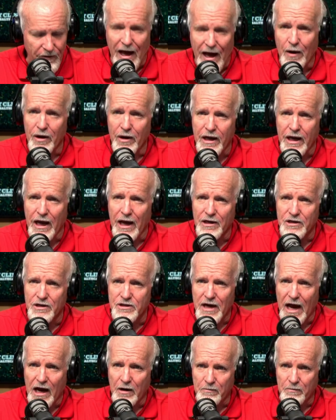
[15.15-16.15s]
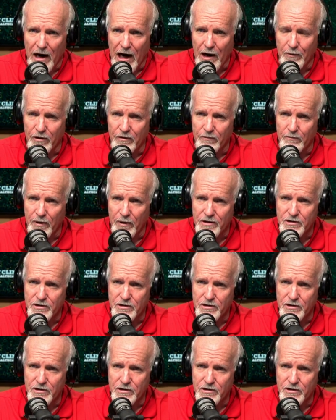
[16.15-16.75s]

And now again, Zach Pyron,